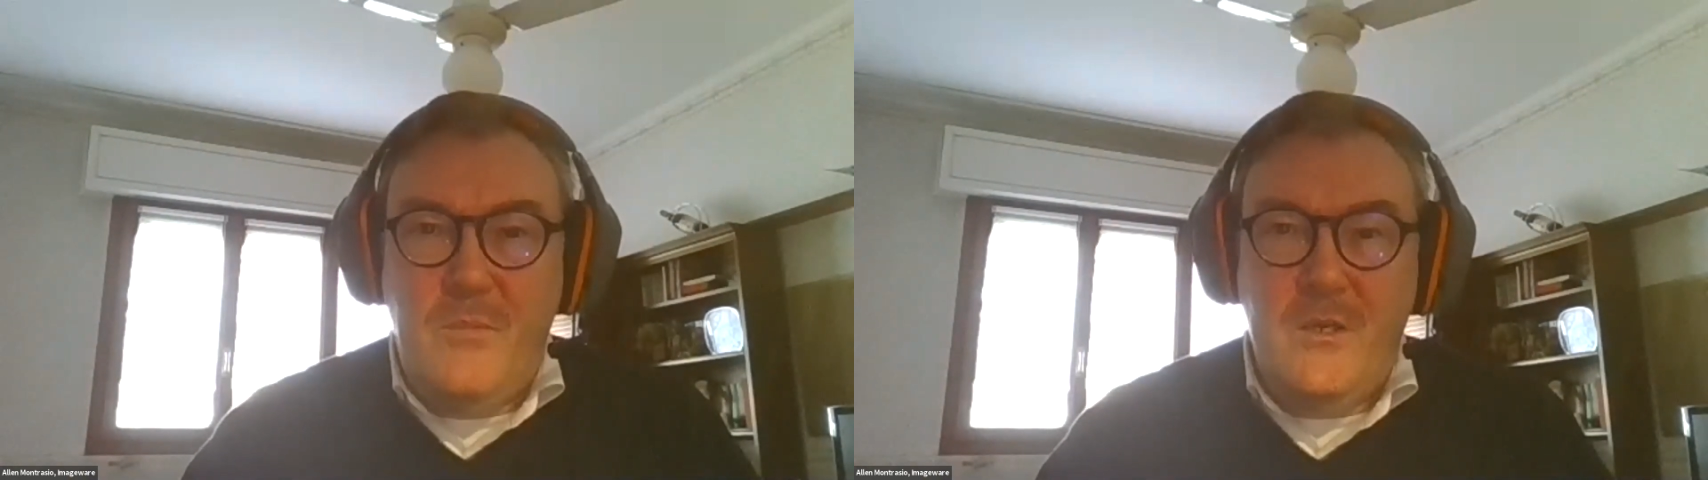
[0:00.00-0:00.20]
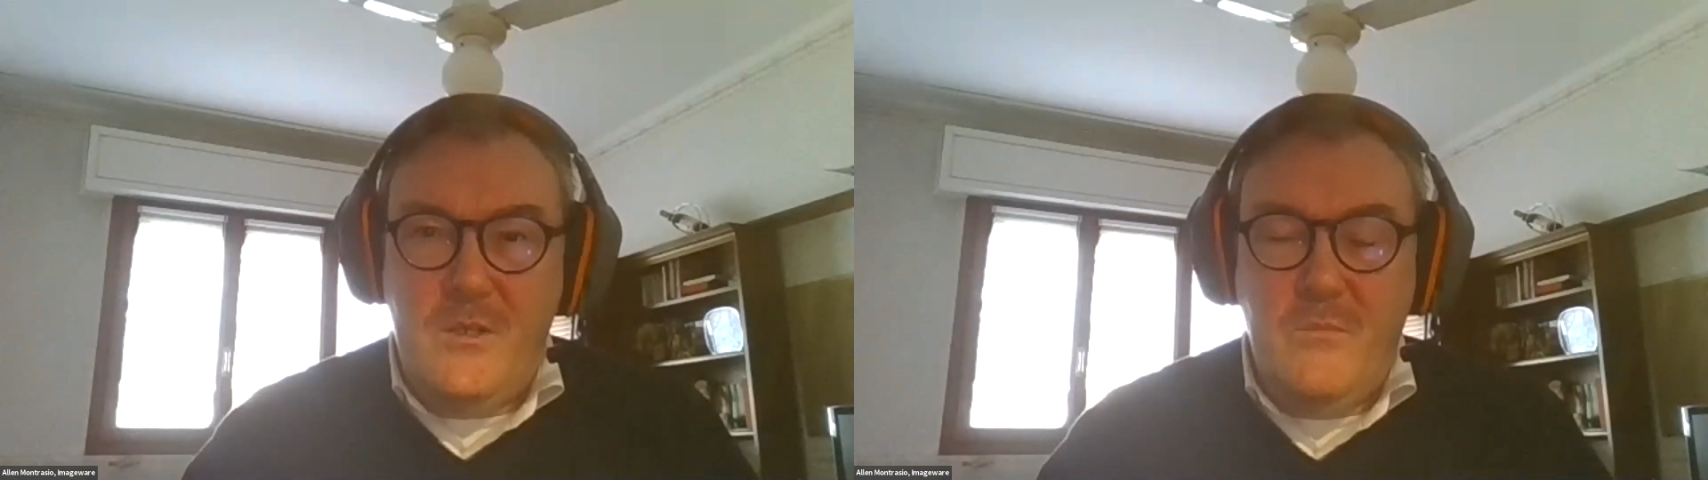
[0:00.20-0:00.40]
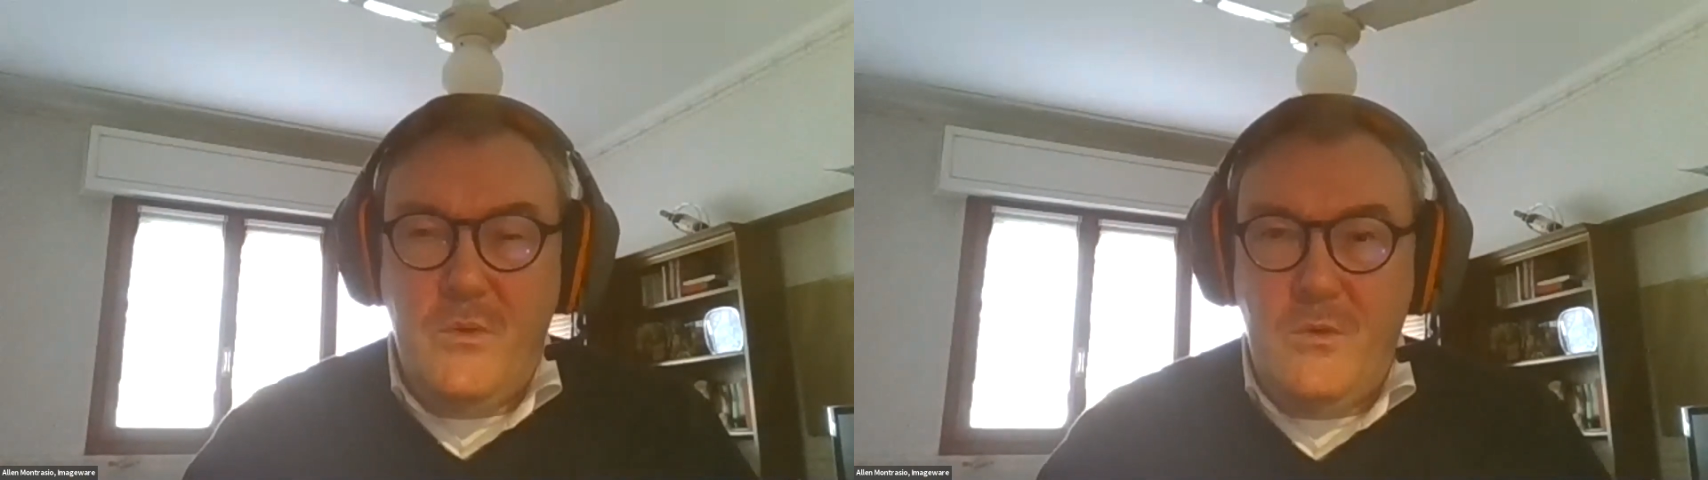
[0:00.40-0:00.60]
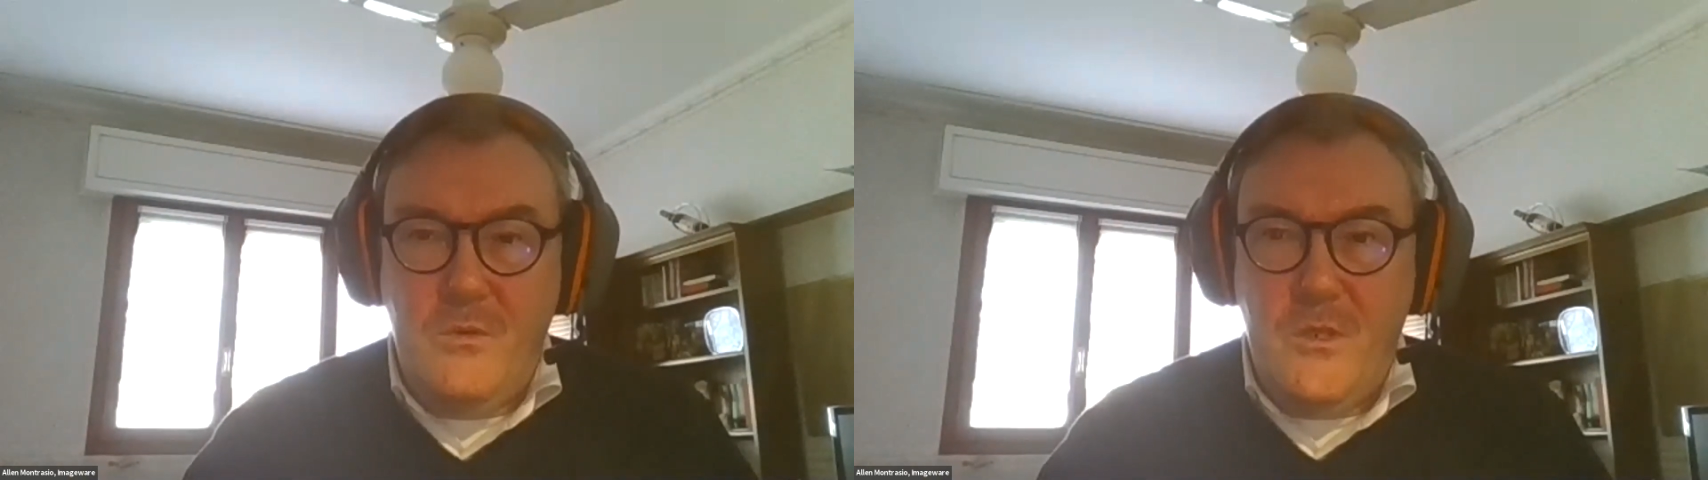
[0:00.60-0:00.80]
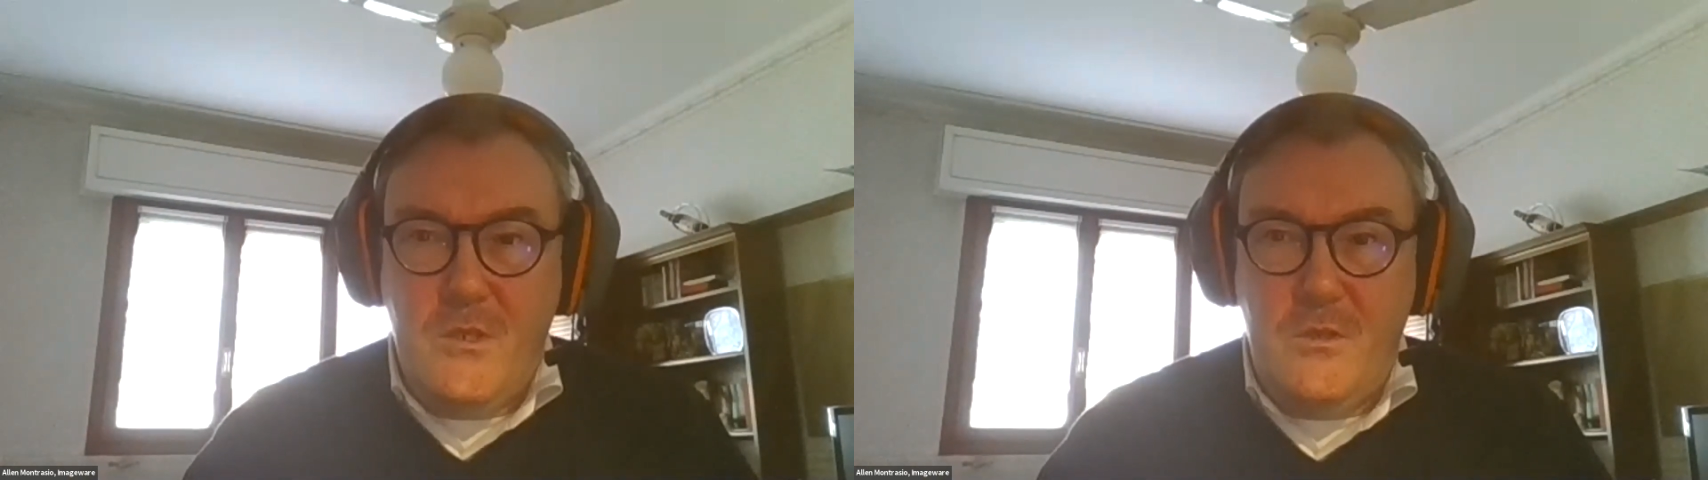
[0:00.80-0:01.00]
possible
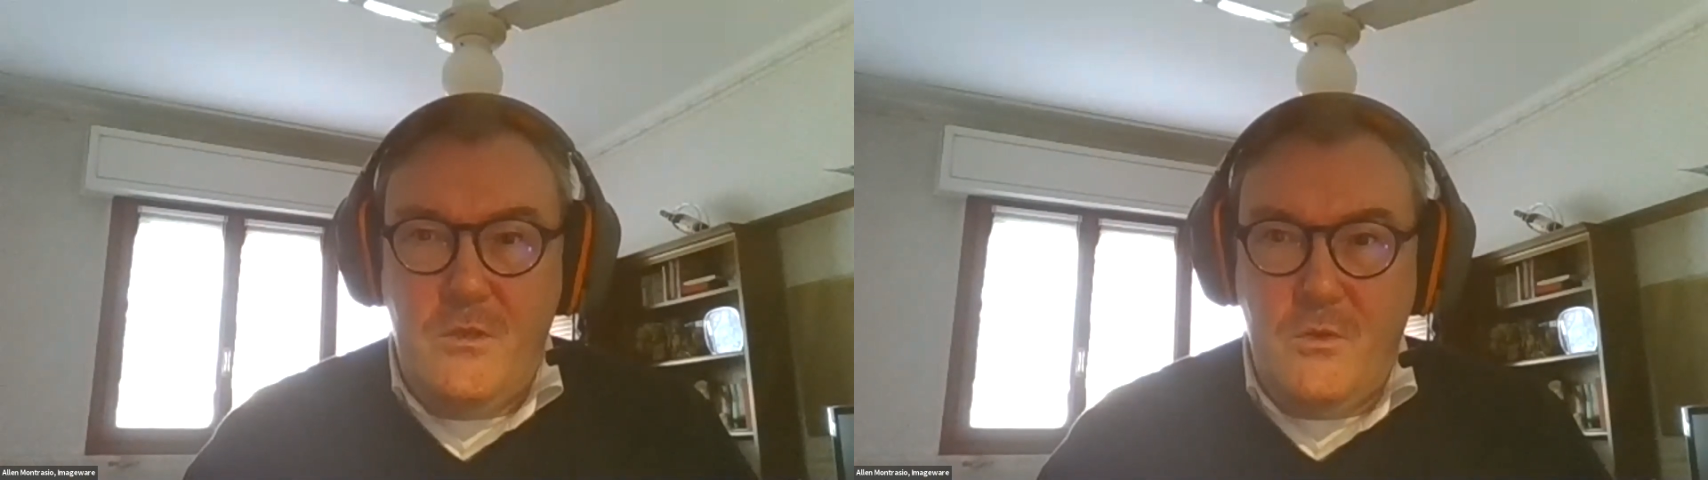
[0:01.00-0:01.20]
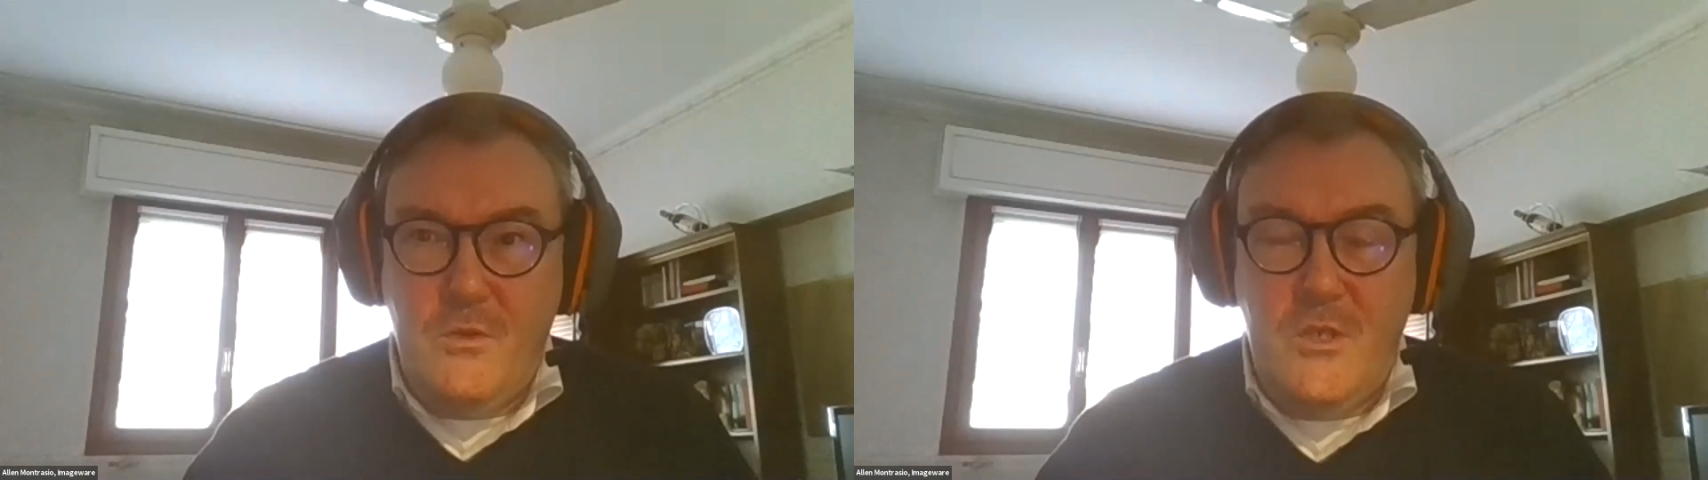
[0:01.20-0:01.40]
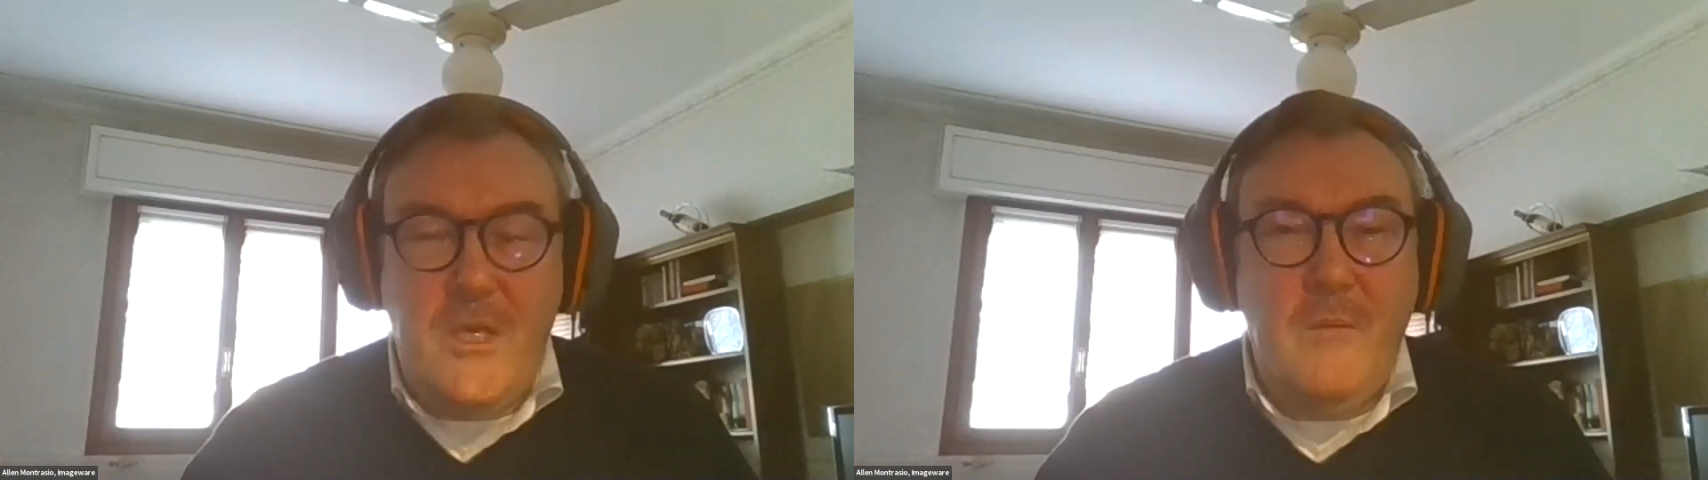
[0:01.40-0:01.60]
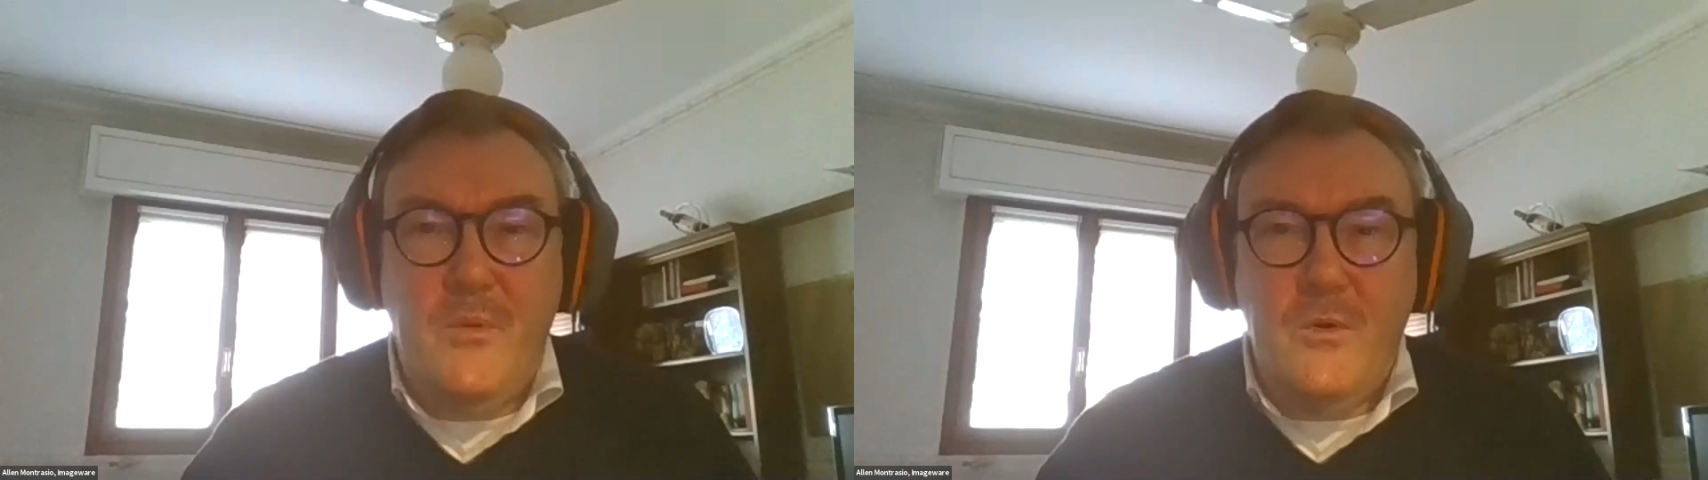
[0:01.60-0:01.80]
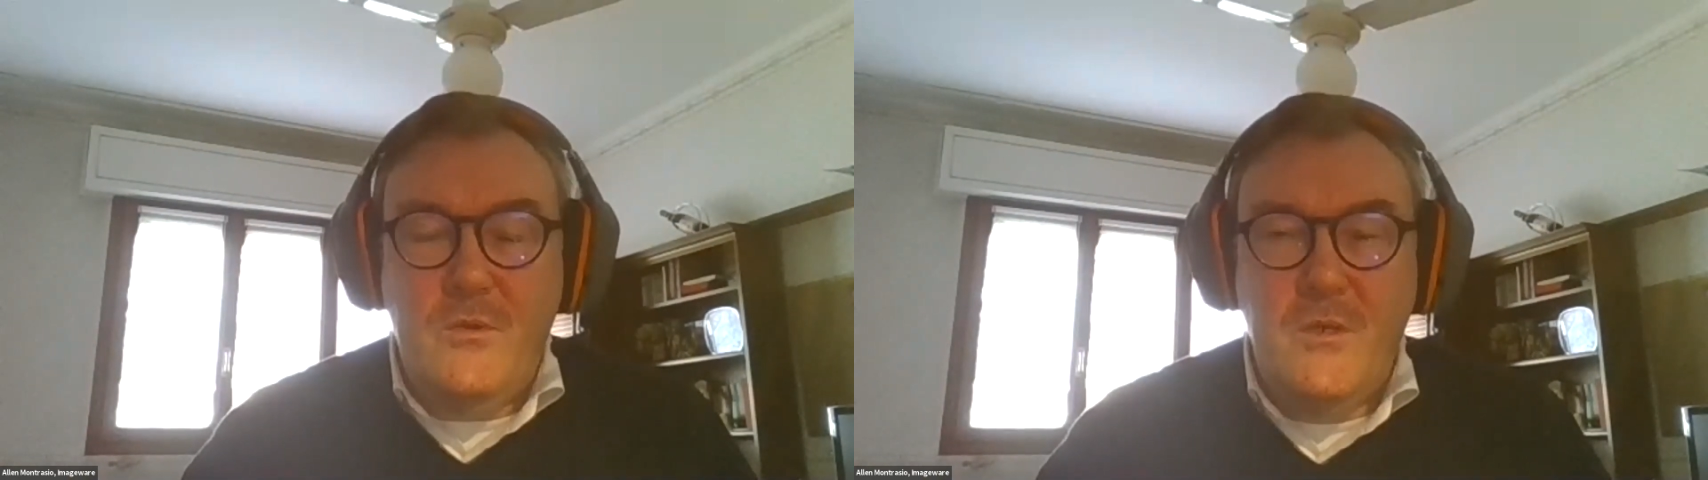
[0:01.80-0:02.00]
just to stay put.